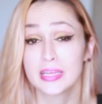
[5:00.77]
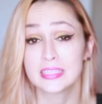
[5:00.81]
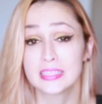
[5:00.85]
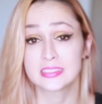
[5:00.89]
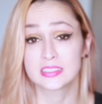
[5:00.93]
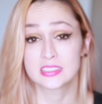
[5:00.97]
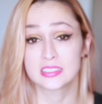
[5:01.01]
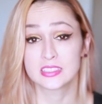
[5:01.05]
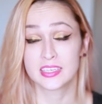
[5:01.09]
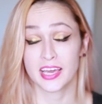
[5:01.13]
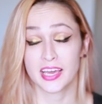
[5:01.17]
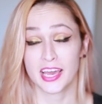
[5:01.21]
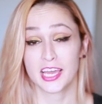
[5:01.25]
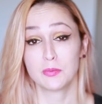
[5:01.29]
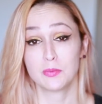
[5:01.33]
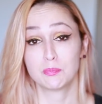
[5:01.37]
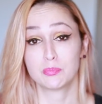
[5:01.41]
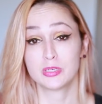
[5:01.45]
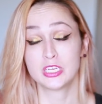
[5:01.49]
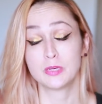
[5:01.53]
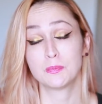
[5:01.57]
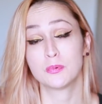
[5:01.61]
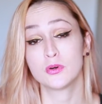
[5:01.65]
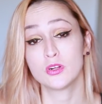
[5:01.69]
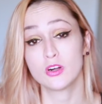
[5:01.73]
means gay
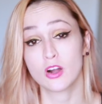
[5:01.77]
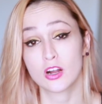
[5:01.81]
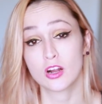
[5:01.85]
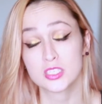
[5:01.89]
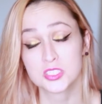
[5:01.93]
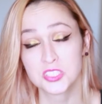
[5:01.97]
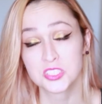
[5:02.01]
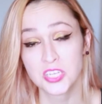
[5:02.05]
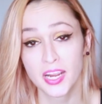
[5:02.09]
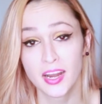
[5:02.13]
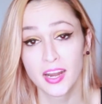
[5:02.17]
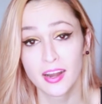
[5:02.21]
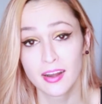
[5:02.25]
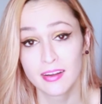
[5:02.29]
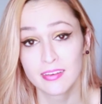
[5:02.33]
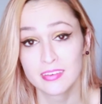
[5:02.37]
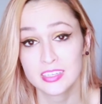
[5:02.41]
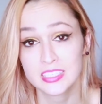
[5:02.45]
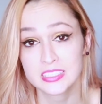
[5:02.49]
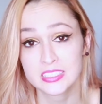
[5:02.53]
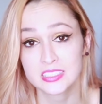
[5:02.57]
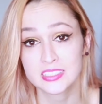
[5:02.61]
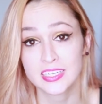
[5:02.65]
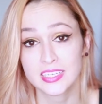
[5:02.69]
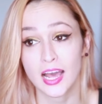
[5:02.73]
people are
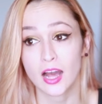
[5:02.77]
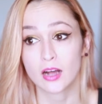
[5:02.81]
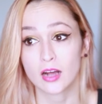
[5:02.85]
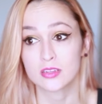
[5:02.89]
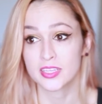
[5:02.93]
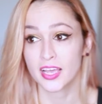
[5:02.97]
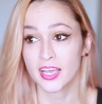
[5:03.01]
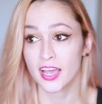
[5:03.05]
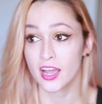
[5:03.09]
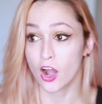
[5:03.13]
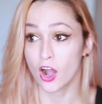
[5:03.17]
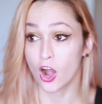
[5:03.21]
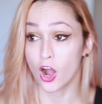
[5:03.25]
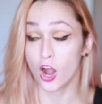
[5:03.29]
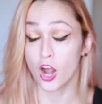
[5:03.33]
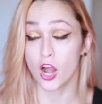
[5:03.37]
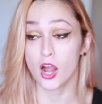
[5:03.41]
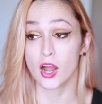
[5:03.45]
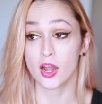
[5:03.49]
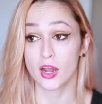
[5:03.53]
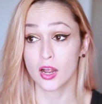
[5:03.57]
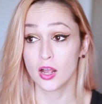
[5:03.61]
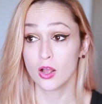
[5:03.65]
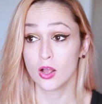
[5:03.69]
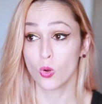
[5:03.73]
terrorists now. They
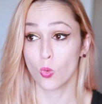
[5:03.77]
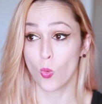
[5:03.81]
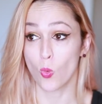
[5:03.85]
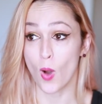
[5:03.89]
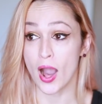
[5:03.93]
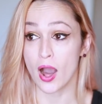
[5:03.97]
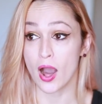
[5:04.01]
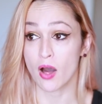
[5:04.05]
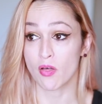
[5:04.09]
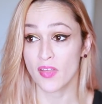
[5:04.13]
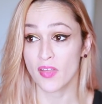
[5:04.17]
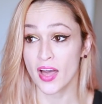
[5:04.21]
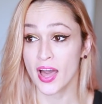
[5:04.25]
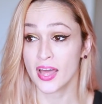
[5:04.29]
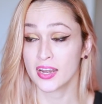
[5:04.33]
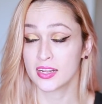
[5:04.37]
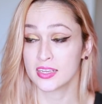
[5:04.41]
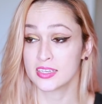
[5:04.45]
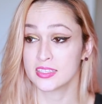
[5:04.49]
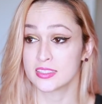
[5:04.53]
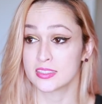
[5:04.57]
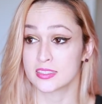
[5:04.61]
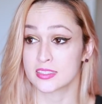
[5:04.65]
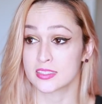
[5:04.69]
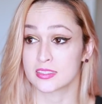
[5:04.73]
are. Wow, that
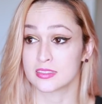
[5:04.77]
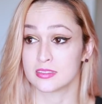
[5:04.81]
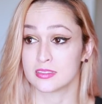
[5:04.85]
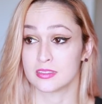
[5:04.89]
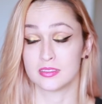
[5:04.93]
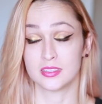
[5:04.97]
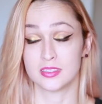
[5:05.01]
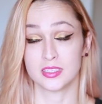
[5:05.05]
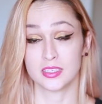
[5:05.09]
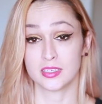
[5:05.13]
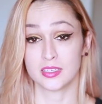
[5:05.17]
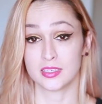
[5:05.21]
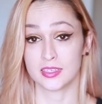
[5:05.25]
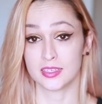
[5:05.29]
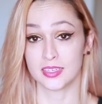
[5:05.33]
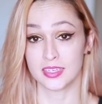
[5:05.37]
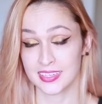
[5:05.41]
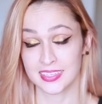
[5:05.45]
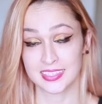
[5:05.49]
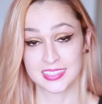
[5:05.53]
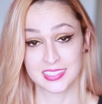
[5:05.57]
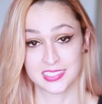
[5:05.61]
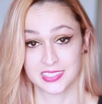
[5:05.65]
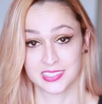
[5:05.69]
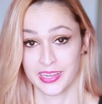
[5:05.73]
is the
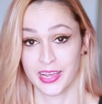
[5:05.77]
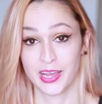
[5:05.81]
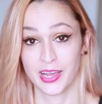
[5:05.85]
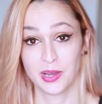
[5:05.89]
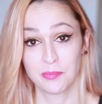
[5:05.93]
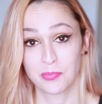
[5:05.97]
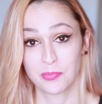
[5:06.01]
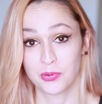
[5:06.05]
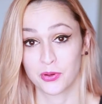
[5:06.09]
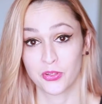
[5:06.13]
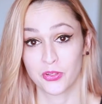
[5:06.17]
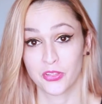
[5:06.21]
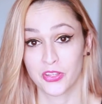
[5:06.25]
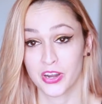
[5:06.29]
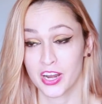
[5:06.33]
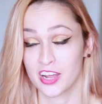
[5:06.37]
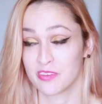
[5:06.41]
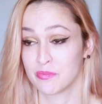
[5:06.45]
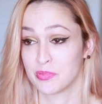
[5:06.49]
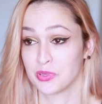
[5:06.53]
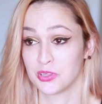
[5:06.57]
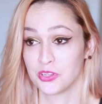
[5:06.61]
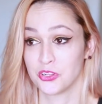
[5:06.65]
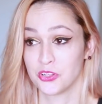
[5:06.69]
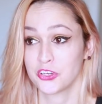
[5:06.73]
example that
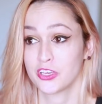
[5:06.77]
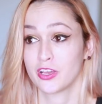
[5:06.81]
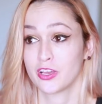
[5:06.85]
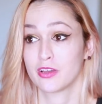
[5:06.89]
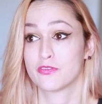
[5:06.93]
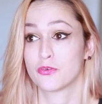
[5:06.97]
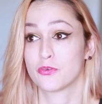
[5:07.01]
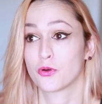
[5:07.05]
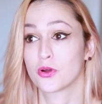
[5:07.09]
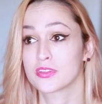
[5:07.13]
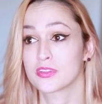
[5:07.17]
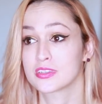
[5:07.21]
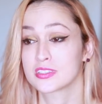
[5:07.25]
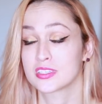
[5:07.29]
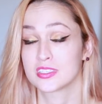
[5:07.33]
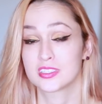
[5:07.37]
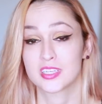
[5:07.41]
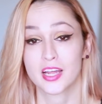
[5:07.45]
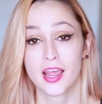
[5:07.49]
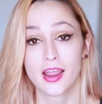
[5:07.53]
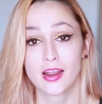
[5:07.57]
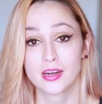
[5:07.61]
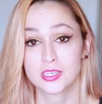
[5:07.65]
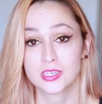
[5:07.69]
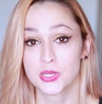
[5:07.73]
I've been looking for this
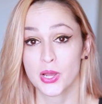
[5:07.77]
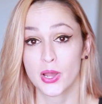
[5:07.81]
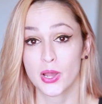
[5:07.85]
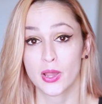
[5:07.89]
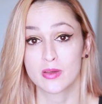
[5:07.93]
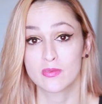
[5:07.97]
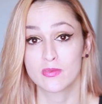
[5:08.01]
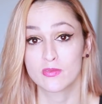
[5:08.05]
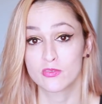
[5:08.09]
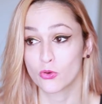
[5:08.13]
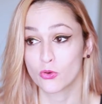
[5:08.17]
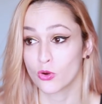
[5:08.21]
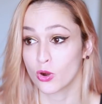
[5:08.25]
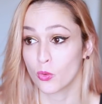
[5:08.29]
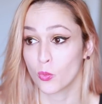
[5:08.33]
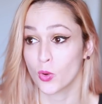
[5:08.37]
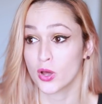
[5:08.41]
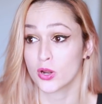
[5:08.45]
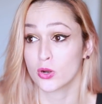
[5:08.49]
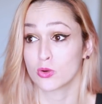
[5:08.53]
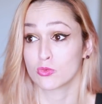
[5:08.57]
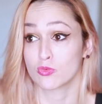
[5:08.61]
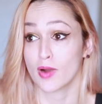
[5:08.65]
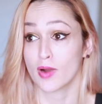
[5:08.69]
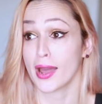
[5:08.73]
entire time for
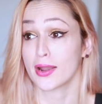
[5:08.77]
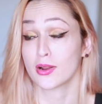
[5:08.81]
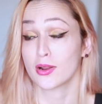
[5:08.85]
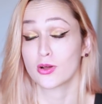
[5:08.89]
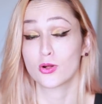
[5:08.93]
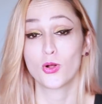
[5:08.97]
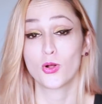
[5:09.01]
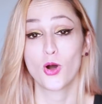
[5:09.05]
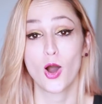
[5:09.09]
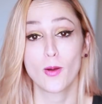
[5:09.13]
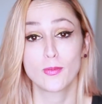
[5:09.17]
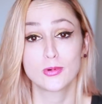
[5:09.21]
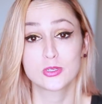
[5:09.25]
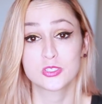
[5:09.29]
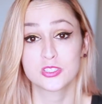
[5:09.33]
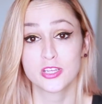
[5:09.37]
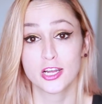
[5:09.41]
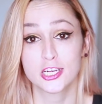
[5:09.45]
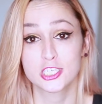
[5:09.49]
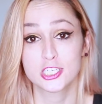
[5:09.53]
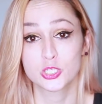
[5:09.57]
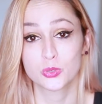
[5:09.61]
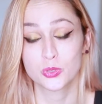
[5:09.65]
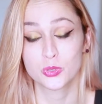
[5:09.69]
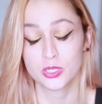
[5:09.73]
what a radical
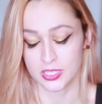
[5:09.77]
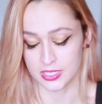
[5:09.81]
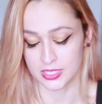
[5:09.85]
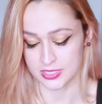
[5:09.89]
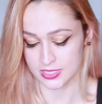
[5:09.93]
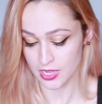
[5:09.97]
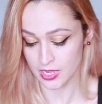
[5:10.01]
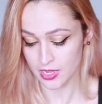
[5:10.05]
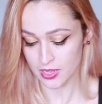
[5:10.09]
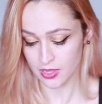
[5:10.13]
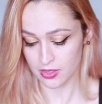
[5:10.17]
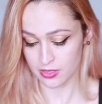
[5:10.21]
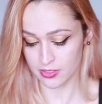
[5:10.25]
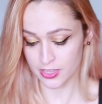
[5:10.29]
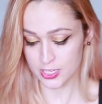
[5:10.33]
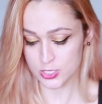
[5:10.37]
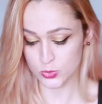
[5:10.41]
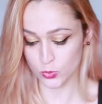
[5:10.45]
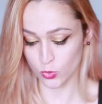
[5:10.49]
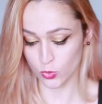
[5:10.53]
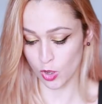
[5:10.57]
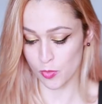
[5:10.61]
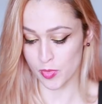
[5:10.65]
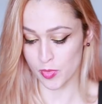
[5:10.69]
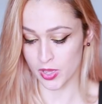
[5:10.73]
homosexual is.
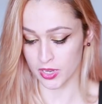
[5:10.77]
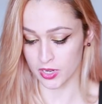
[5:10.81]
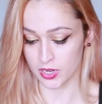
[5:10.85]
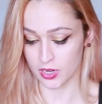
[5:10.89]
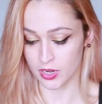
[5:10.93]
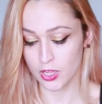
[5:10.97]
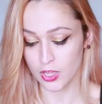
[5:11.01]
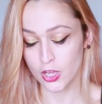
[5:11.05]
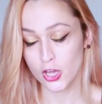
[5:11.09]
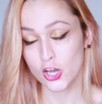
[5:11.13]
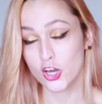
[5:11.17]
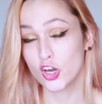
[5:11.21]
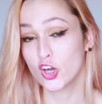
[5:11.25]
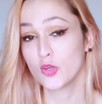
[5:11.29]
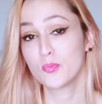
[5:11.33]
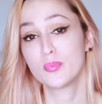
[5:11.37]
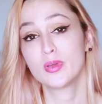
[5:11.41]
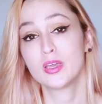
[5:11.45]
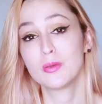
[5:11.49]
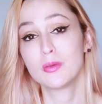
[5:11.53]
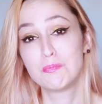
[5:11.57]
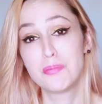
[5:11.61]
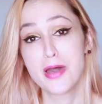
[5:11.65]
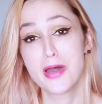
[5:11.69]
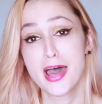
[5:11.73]
This woman could
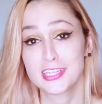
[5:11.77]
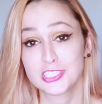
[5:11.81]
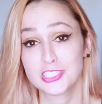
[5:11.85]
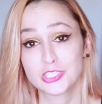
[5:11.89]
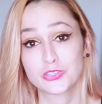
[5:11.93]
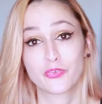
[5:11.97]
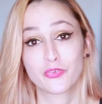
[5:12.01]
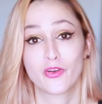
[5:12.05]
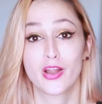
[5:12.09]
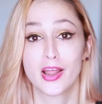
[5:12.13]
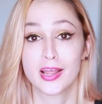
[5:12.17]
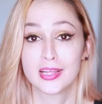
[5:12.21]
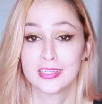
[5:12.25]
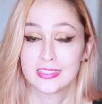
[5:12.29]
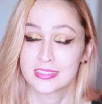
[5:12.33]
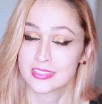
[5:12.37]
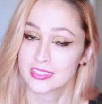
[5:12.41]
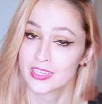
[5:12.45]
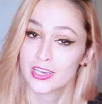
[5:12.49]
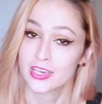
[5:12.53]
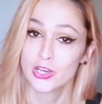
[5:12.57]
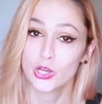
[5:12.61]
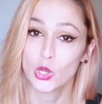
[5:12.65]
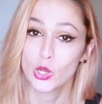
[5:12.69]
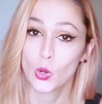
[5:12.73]
be best friends
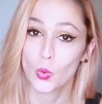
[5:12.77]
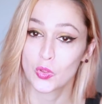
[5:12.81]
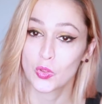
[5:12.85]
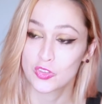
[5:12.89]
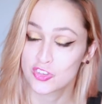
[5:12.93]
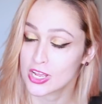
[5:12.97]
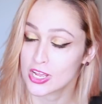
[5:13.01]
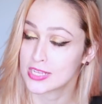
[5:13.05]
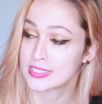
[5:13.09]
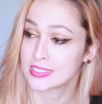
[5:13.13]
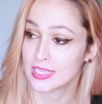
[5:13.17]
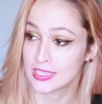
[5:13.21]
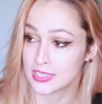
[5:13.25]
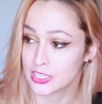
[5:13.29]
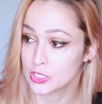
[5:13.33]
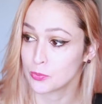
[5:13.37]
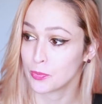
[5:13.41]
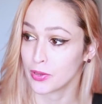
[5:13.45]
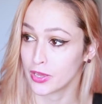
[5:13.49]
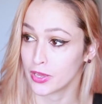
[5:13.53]
with Jesse Lee